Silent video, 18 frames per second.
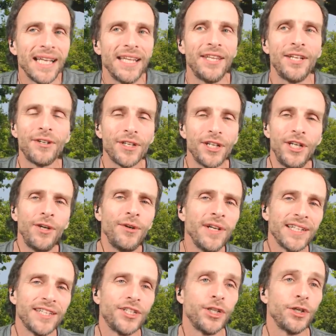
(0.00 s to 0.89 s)
cute
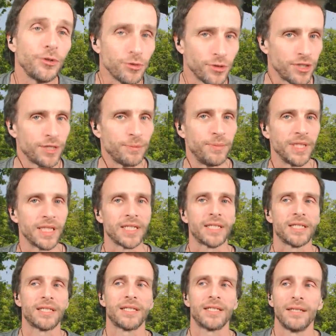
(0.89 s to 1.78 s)
in children's
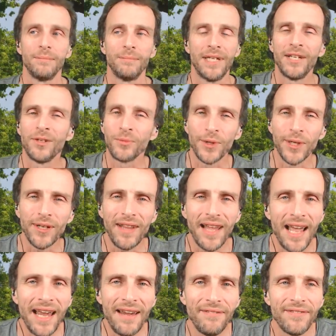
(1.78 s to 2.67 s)
books, but in real
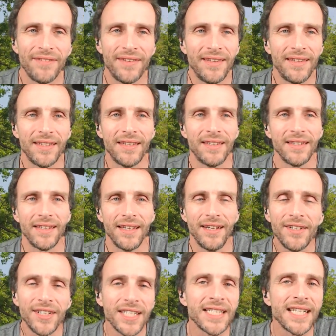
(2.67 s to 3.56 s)
life,
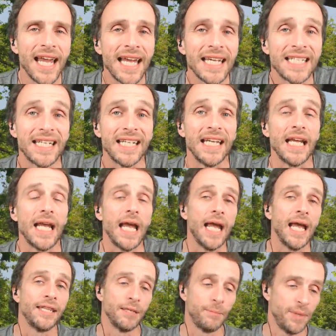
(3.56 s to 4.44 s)
they're just nasty.
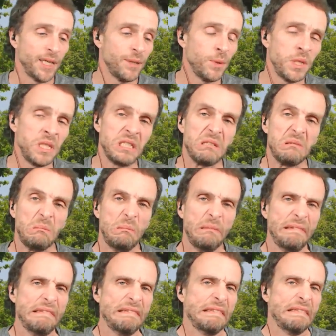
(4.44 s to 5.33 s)
And the big ones,
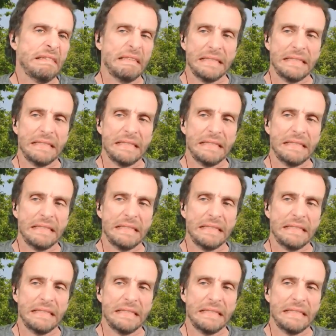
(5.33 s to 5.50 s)
ugh.